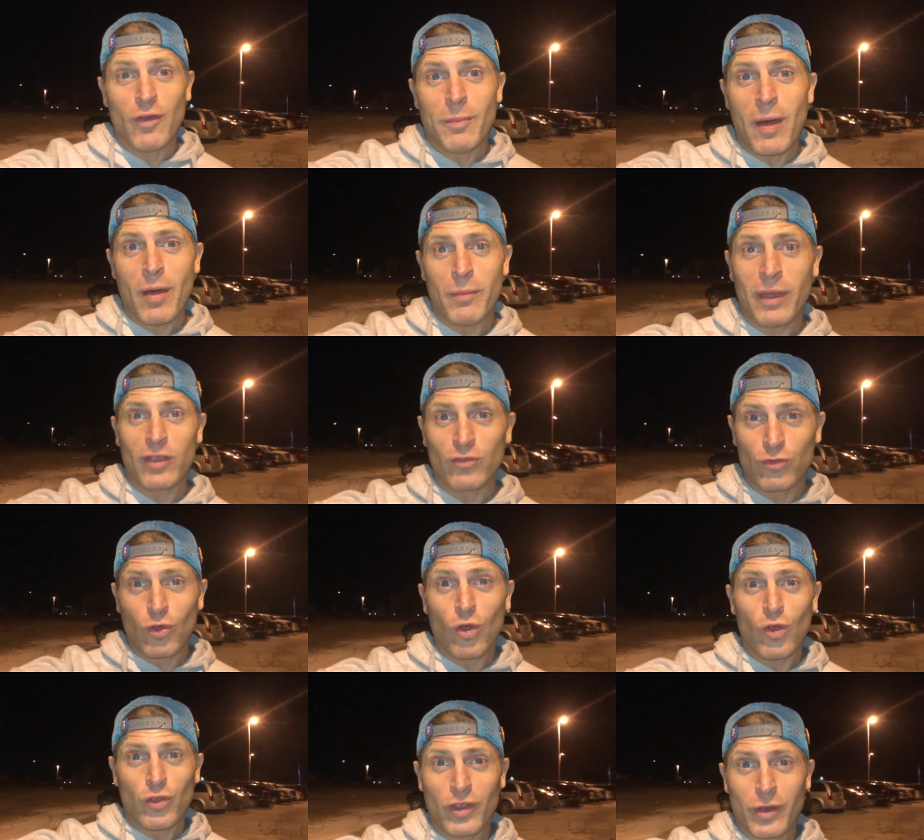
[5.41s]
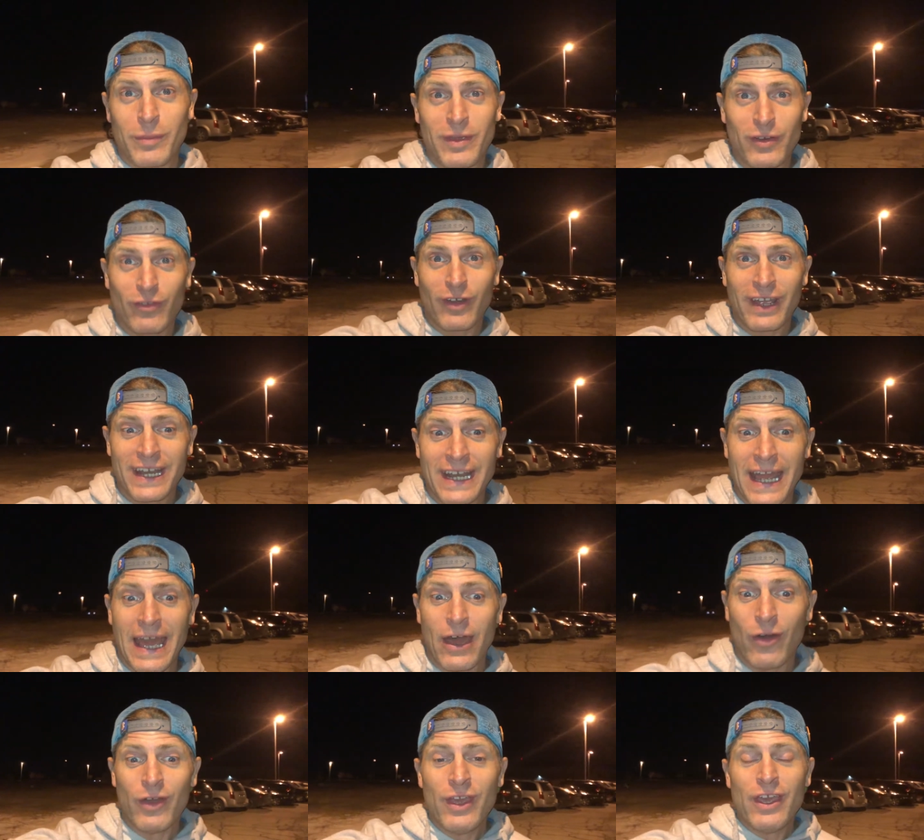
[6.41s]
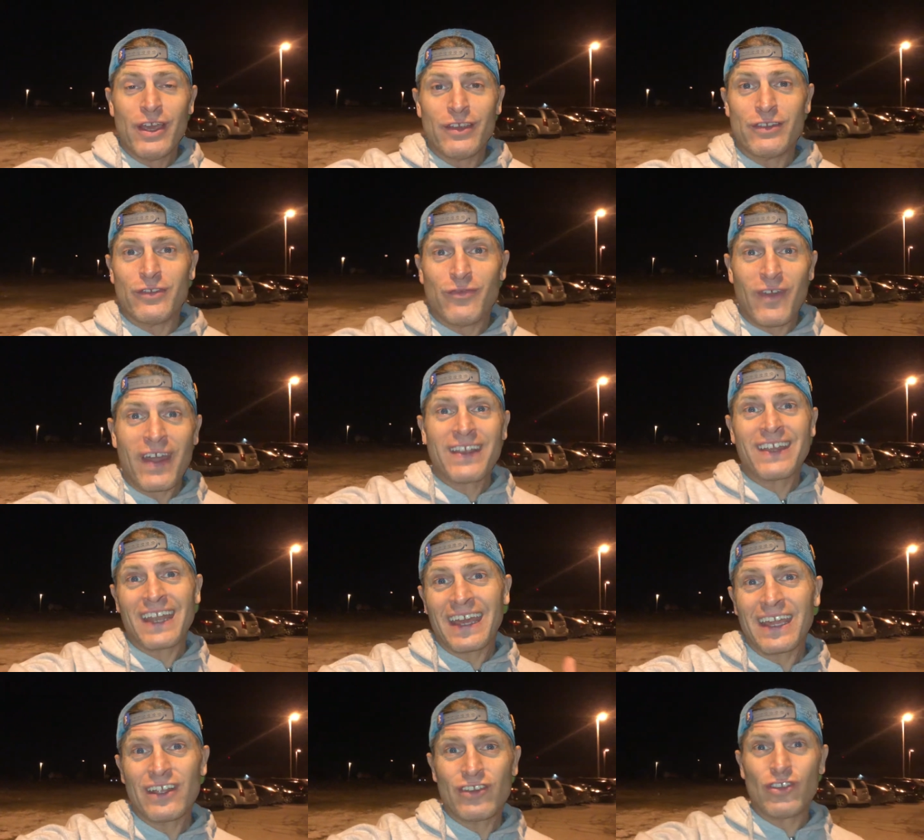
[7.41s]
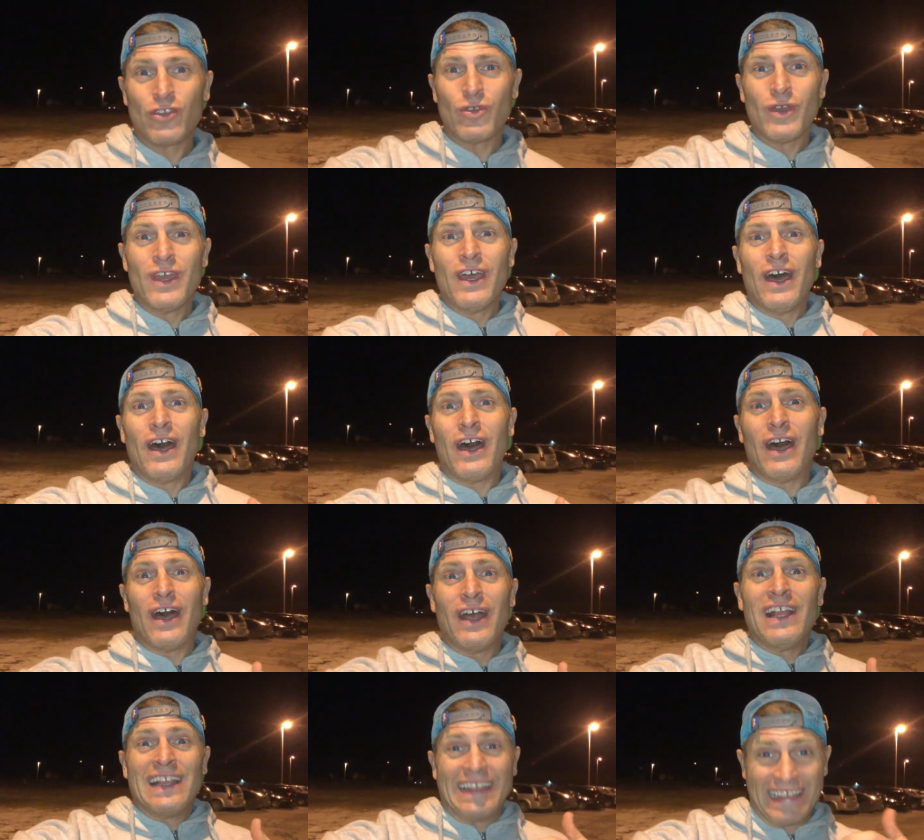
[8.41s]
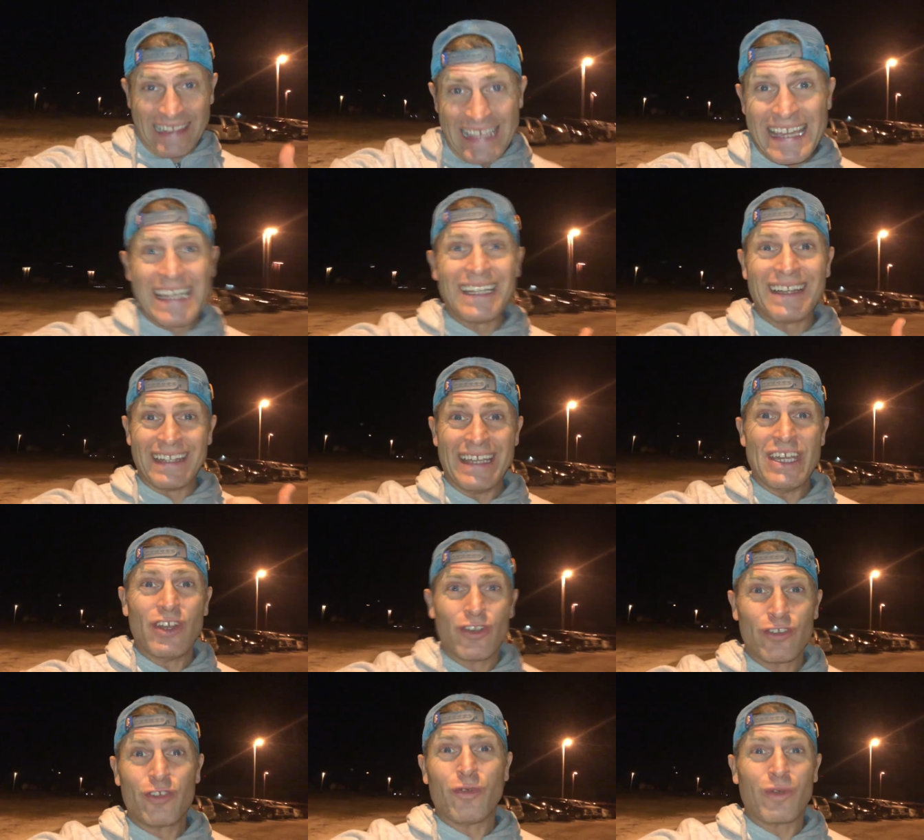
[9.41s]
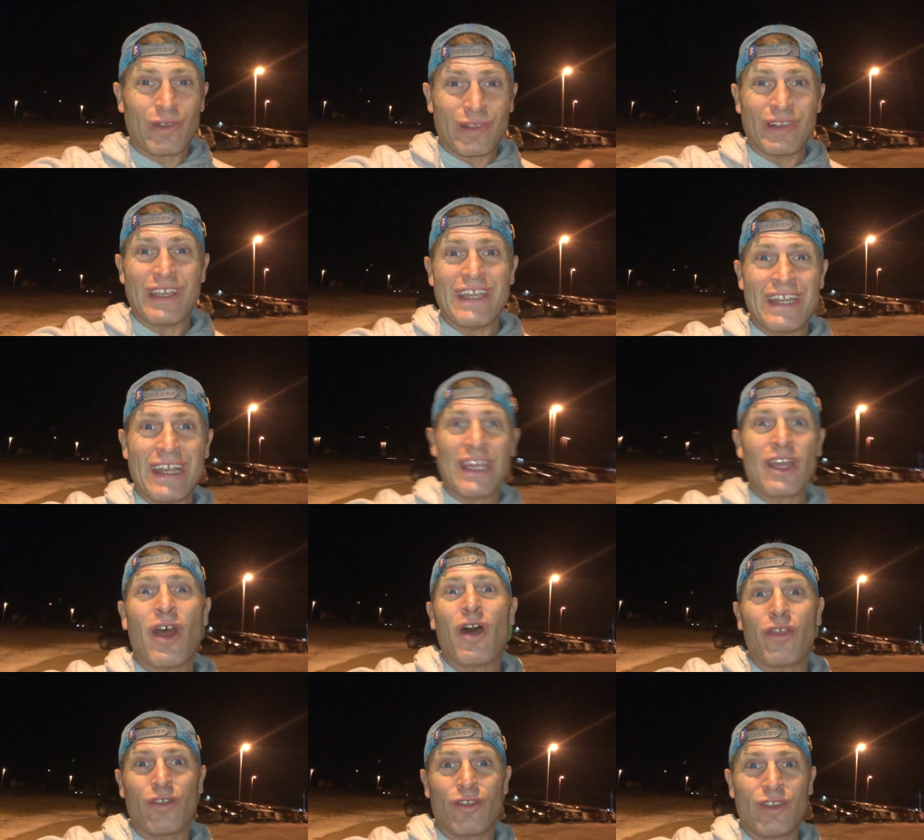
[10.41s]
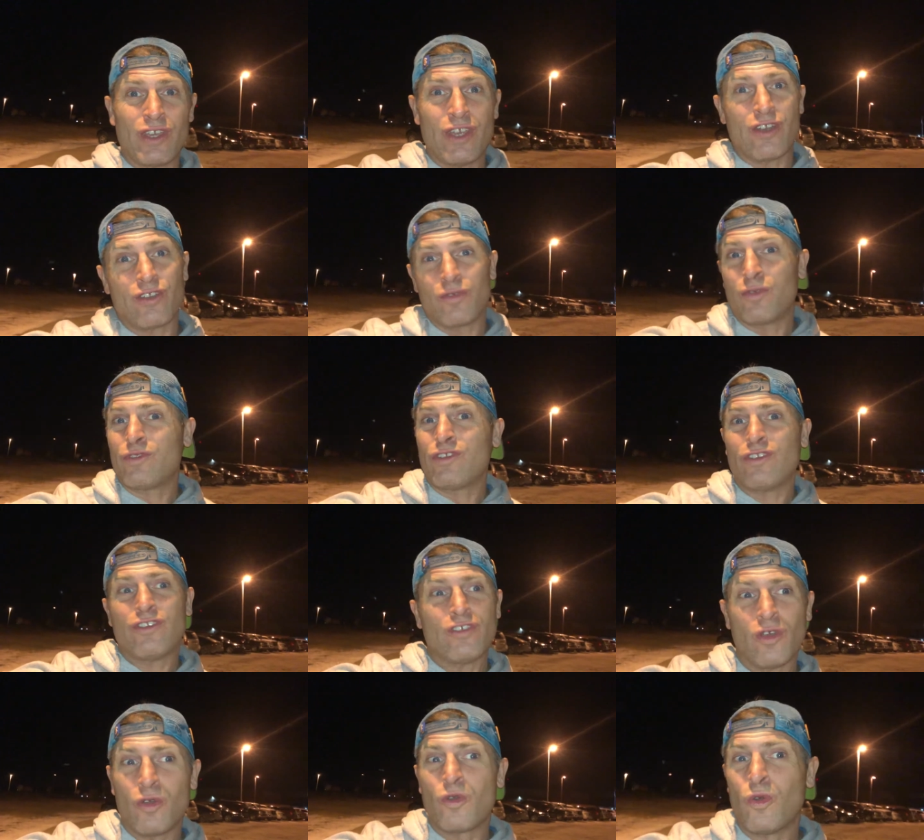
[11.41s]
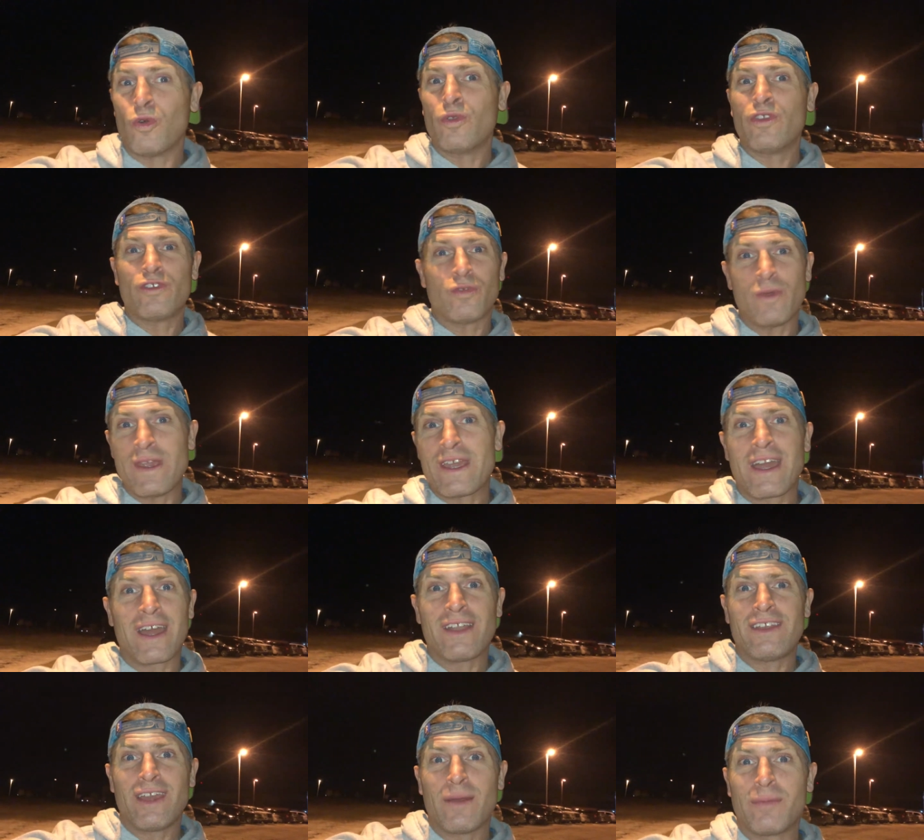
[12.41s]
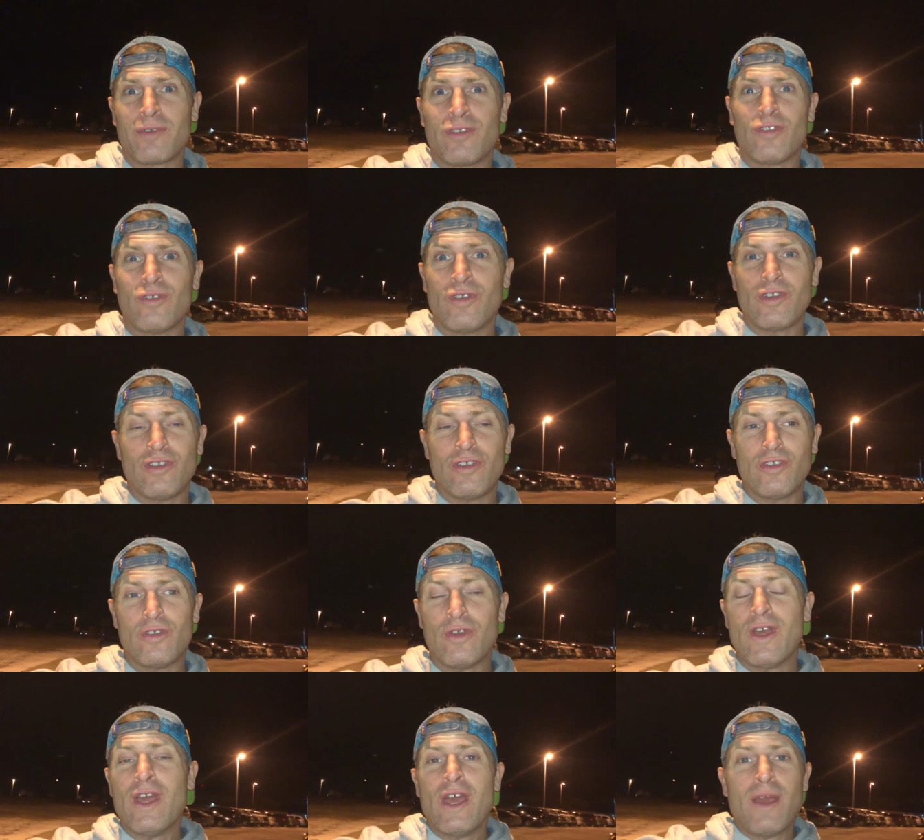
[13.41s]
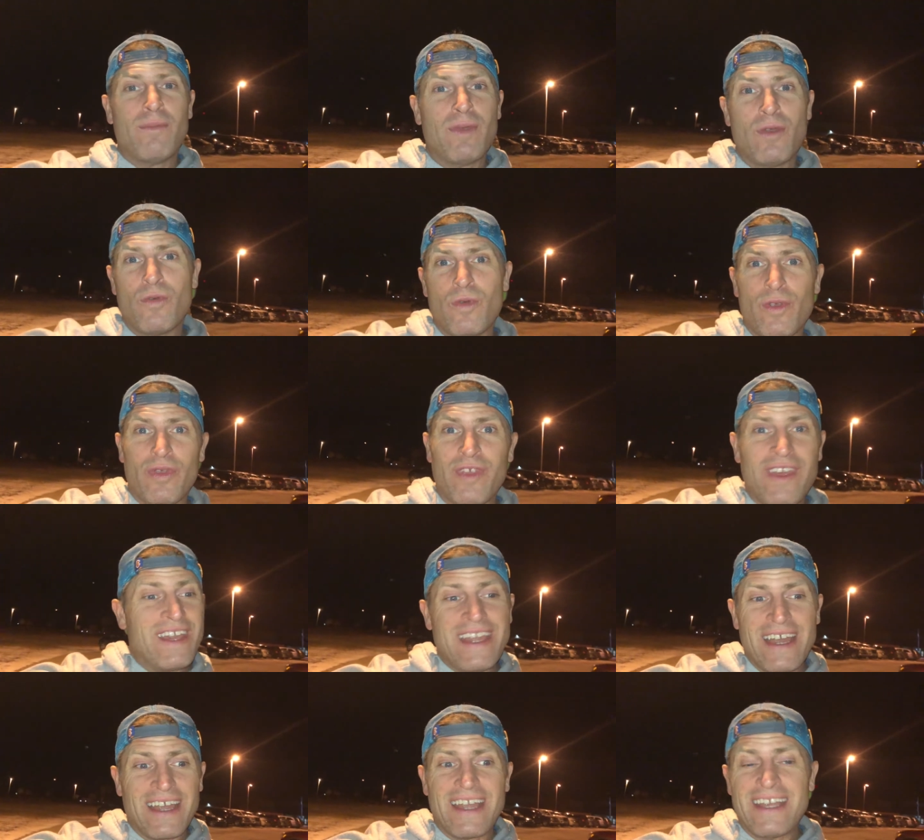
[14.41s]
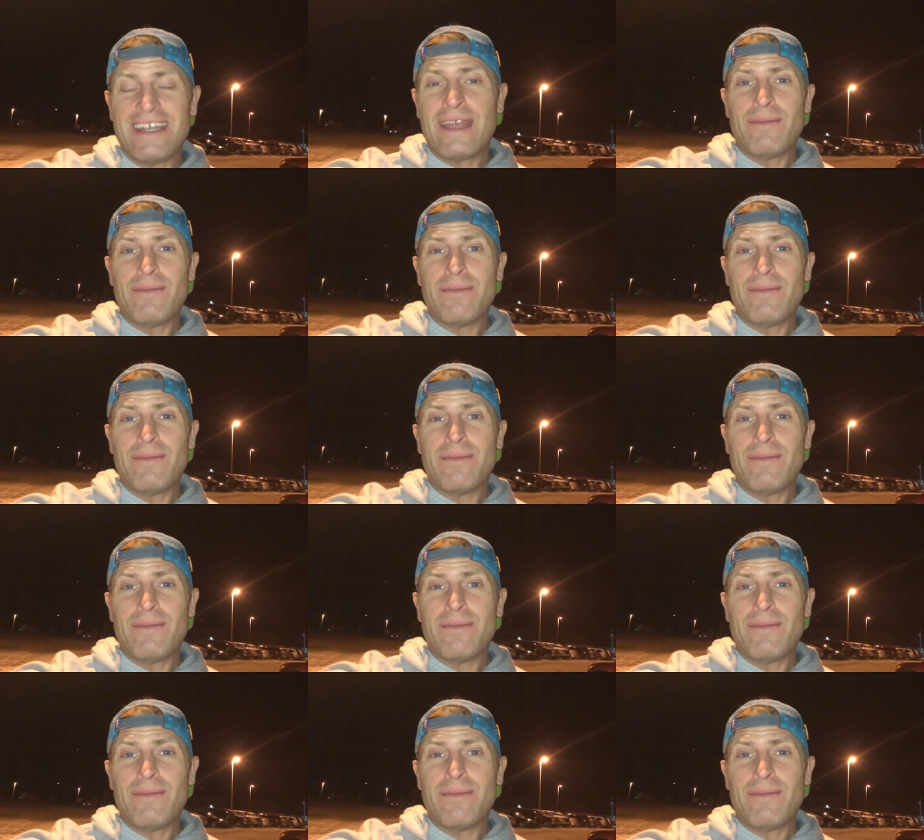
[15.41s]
about my role that I'm in right now is the fact that I get to uh, lead leaders who are leading other leaders, which is so cool. This week, I got the opportunity to meet with a kid